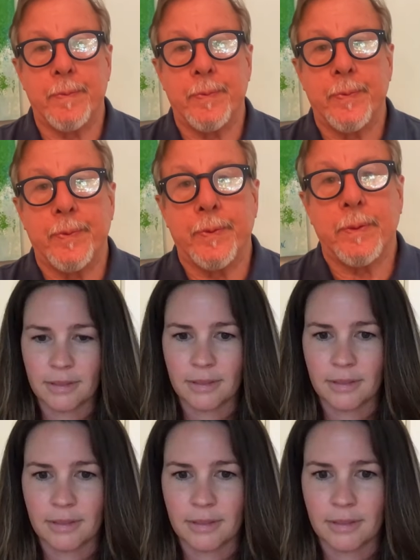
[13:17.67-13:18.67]

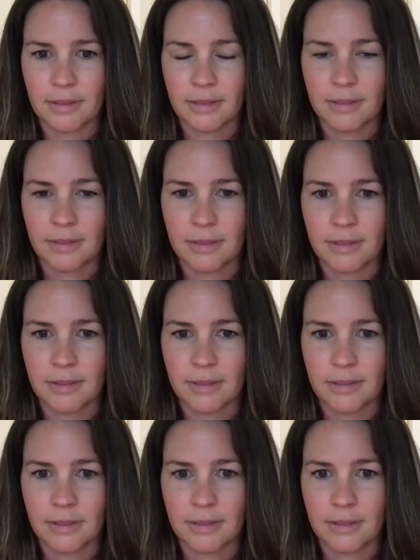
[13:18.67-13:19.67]

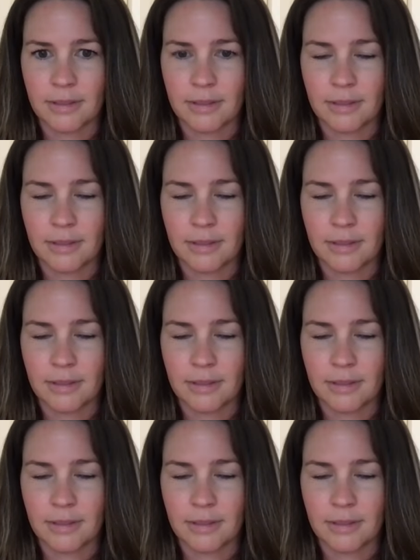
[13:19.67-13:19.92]
No one is speaking in this clip.